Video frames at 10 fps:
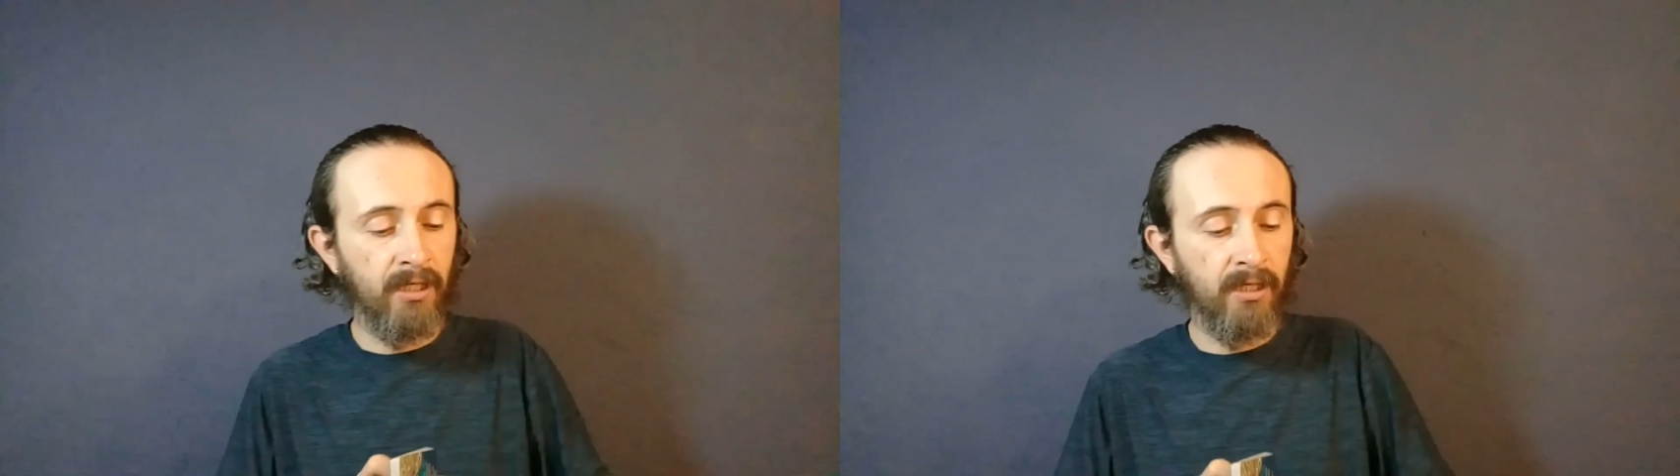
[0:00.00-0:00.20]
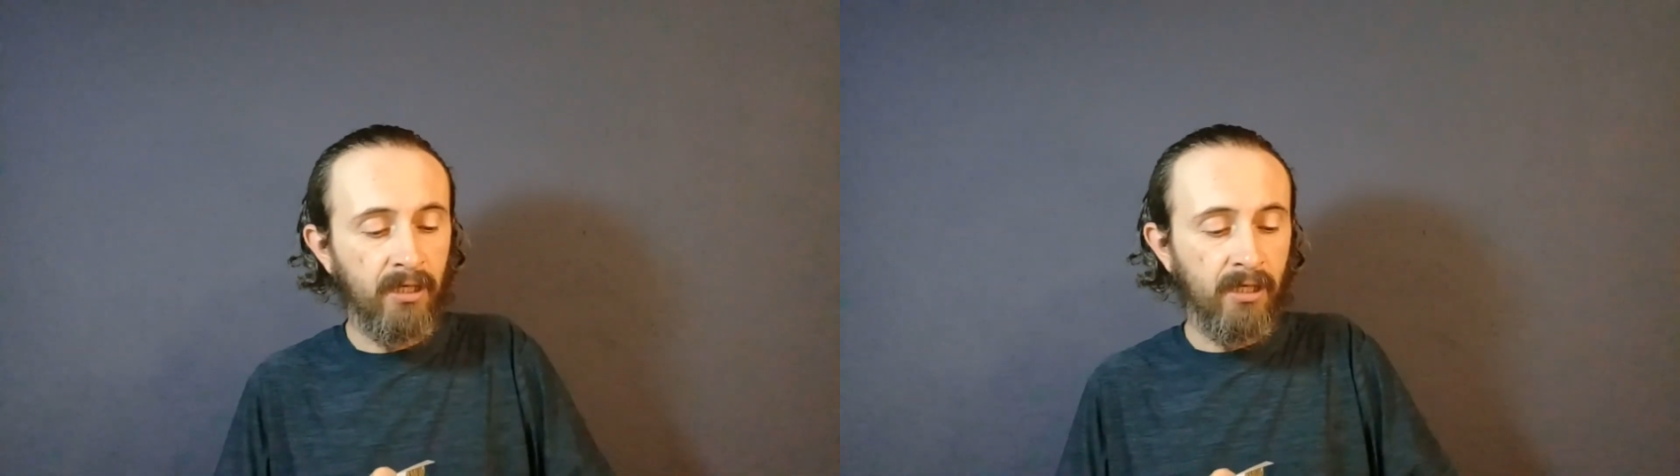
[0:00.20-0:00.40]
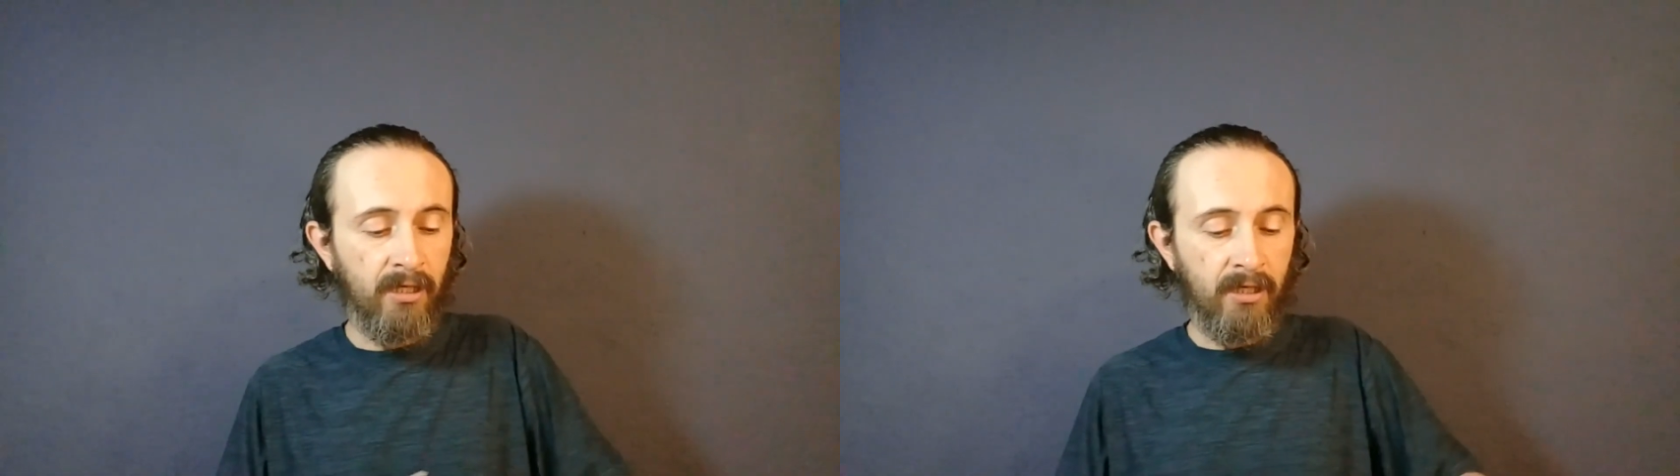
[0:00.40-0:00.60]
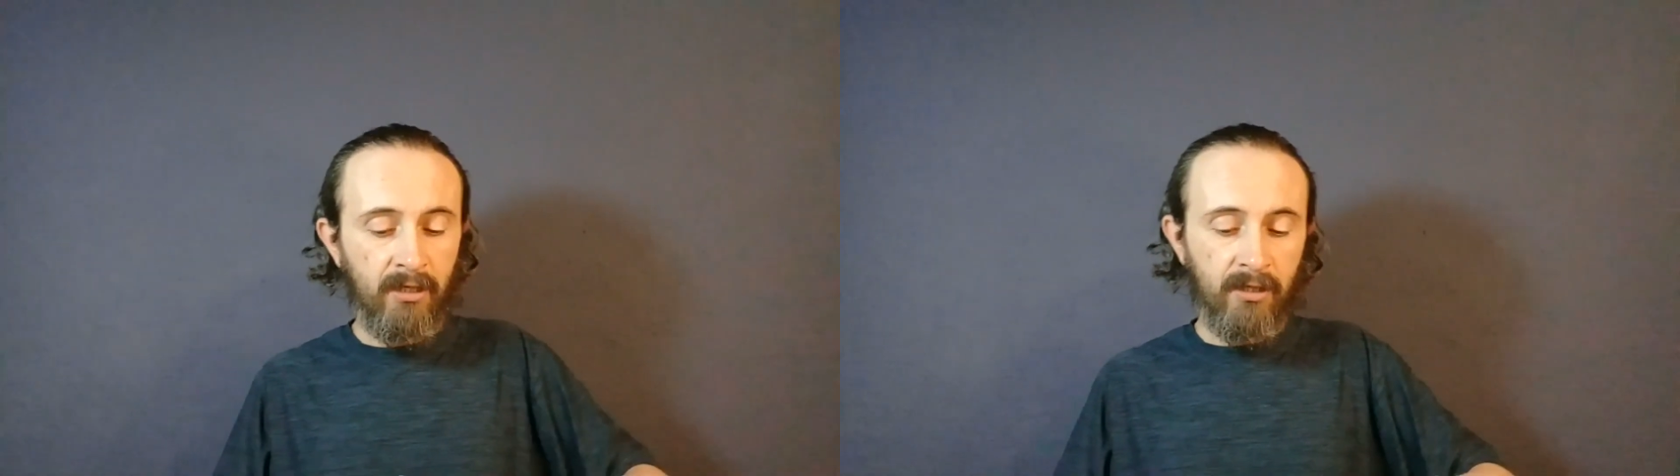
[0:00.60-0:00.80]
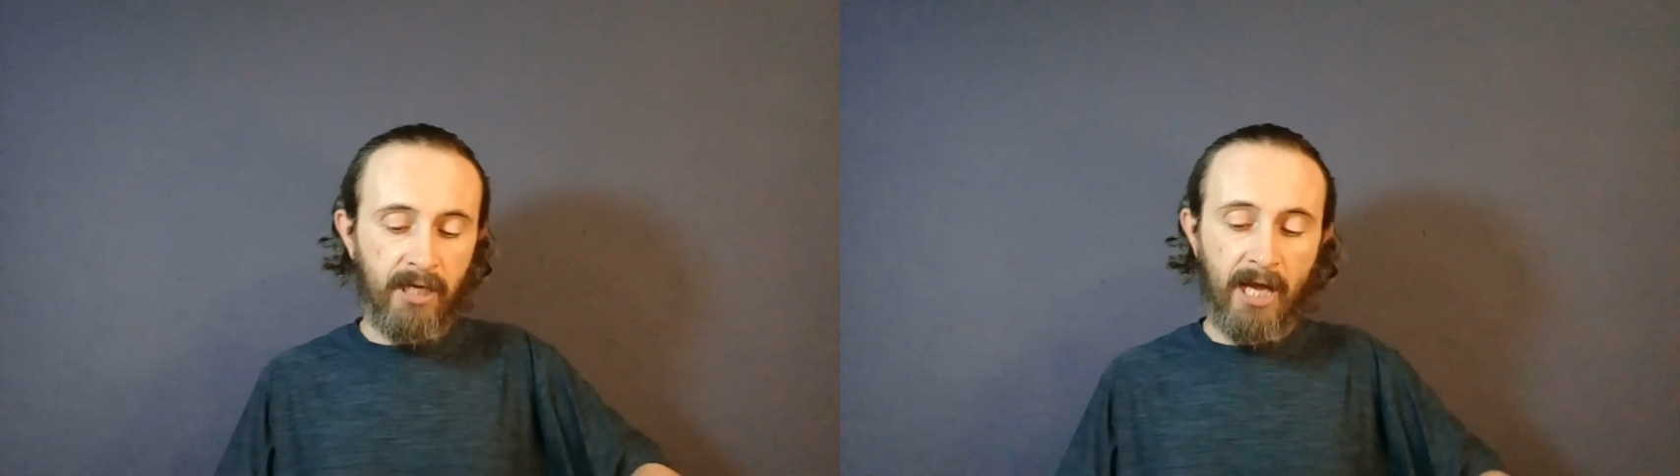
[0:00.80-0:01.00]

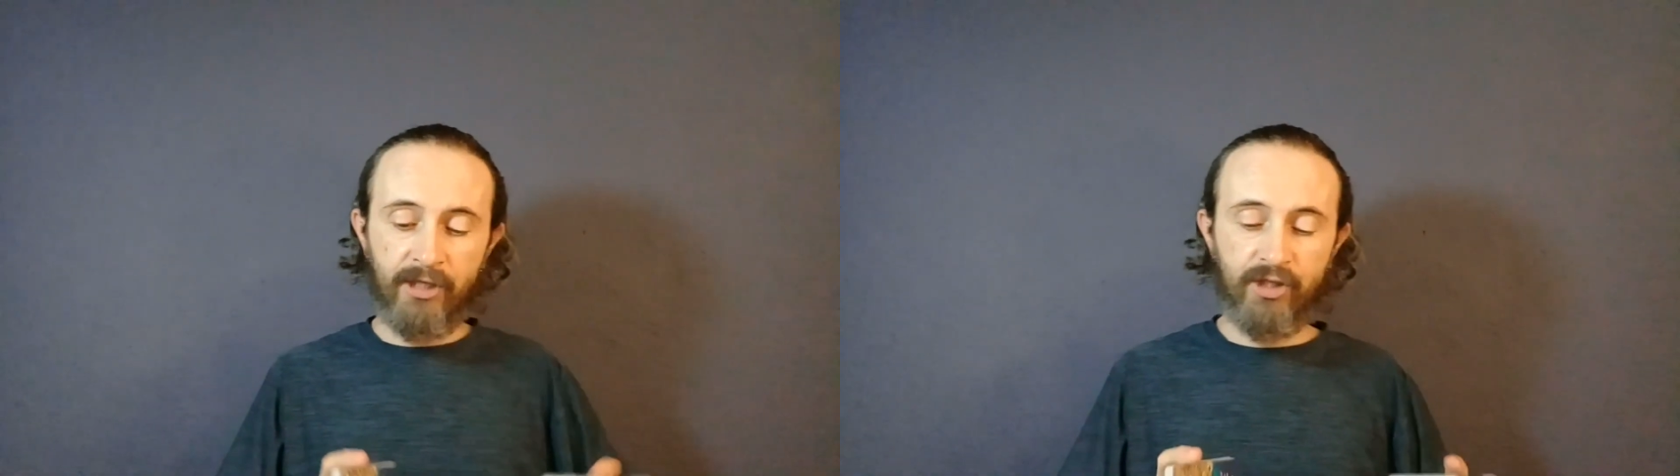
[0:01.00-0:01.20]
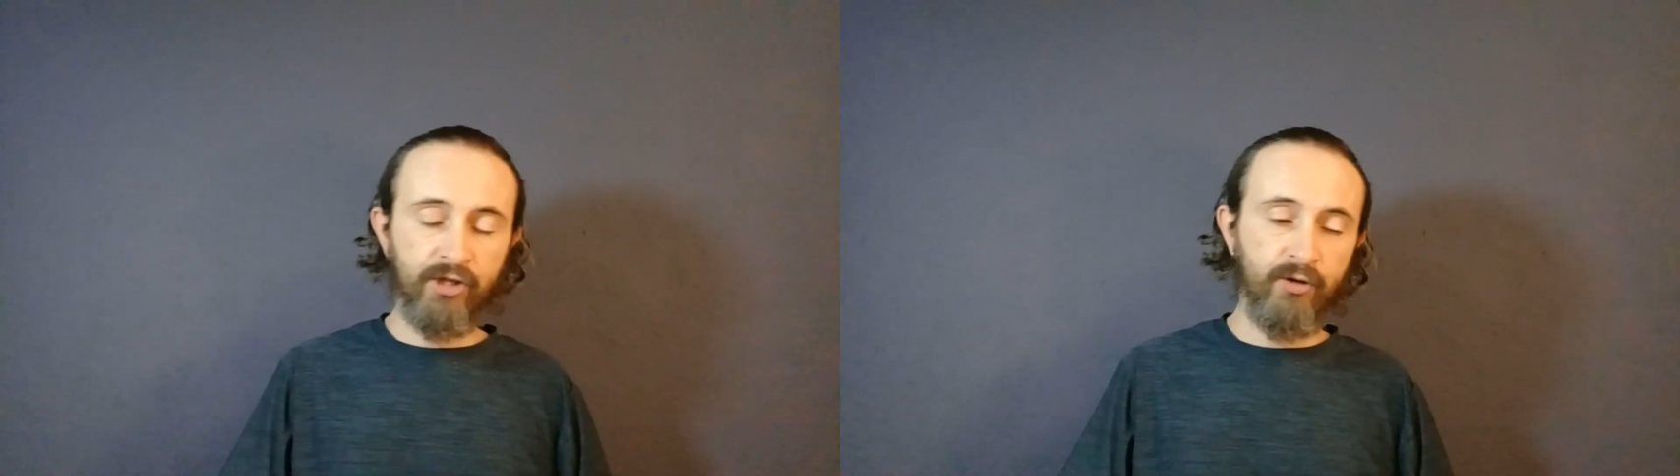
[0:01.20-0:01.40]
It catches